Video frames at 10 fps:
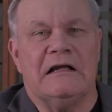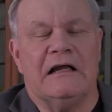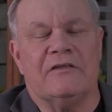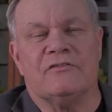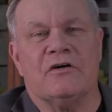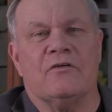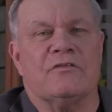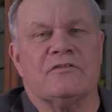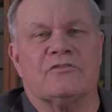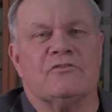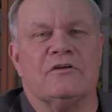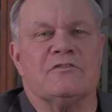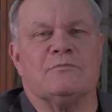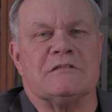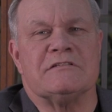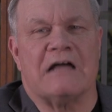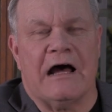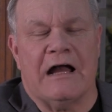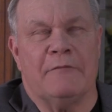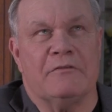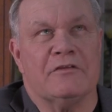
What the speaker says: And so this Christmas time,